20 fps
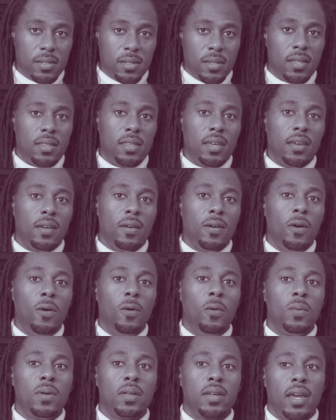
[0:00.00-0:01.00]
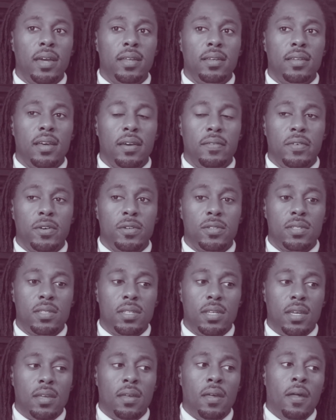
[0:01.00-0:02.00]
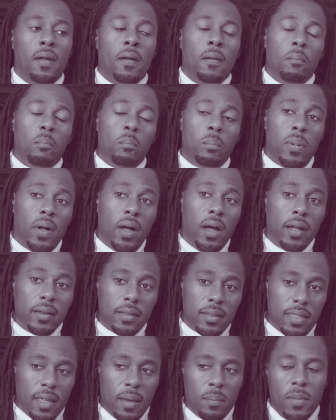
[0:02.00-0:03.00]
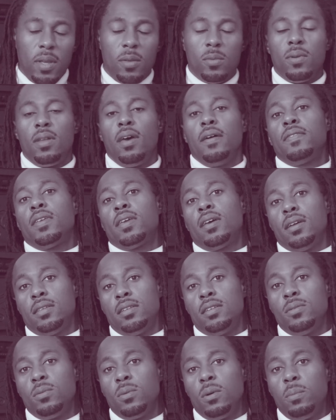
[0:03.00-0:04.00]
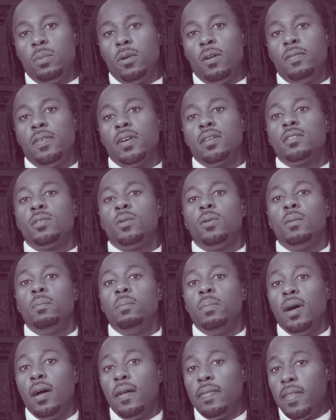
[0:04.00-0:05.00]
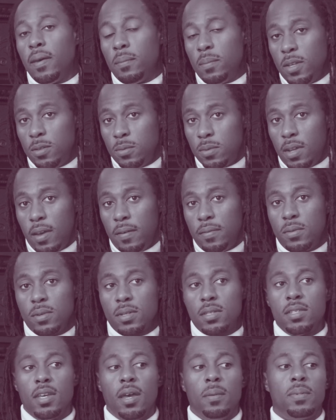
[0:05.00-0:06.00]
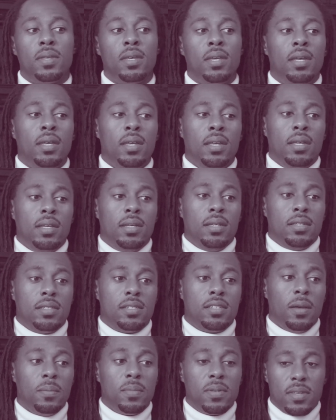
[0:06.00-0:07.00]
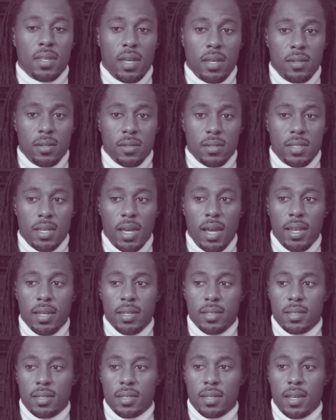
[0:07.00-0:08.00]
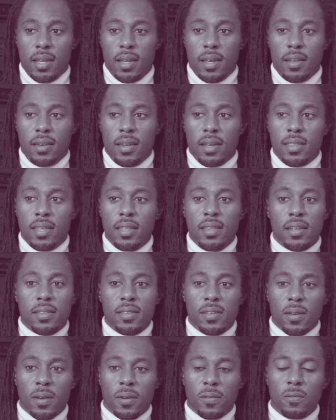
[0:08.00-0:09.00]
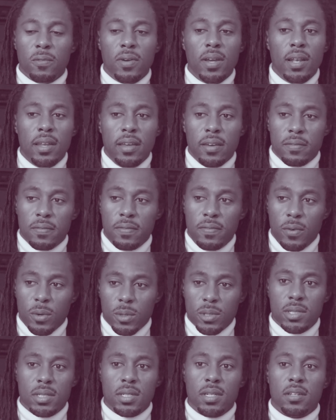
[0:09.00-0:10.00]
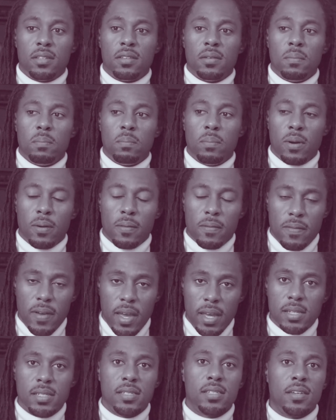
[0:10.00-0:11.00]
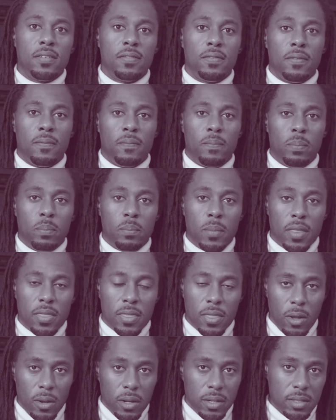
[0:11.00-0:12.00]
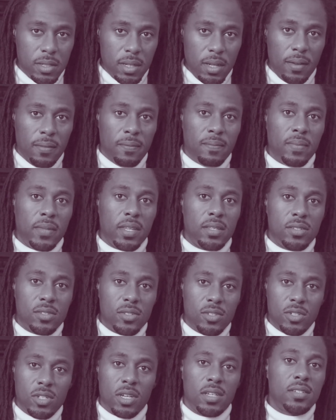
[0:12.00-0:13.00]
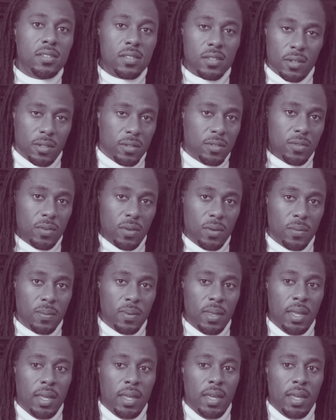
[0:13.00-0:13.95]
So they think, oh, we'll get diversity but that means we'll have to cut into our profits, or but that means we'll have to accept substandard talent. And I think that's a really unfortunate, pervasive mythology. It's just not true.